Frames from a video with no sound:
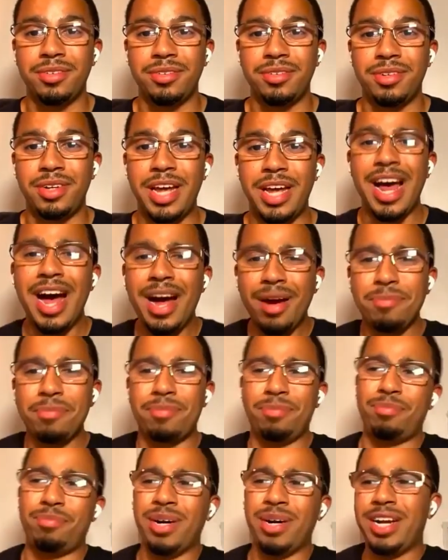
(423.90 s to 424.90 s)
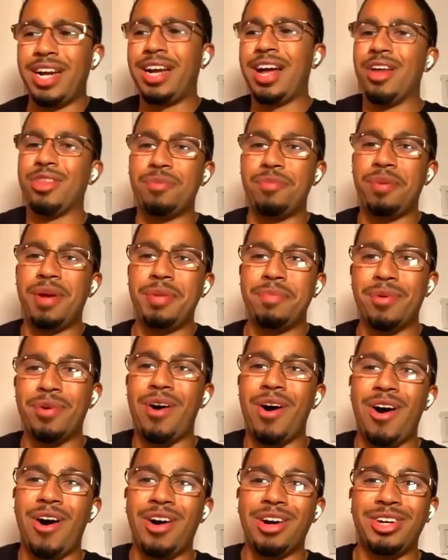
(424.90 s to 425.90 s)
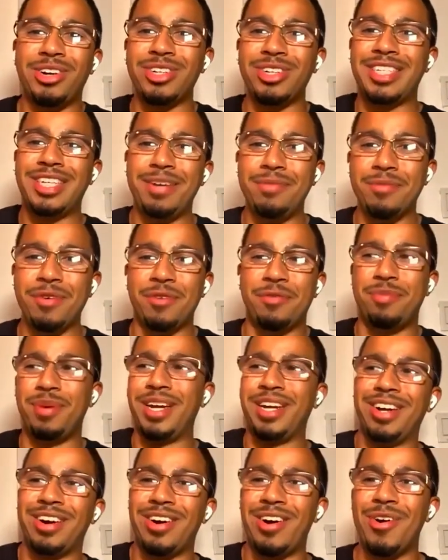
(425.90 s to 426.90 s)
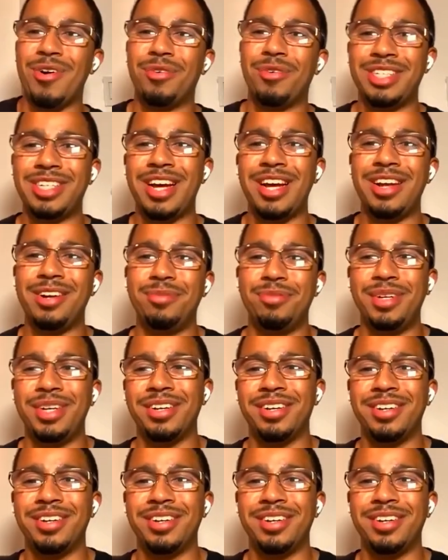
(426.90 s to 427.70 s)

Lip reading: And not bringing other people on your team of being your own worst enemy.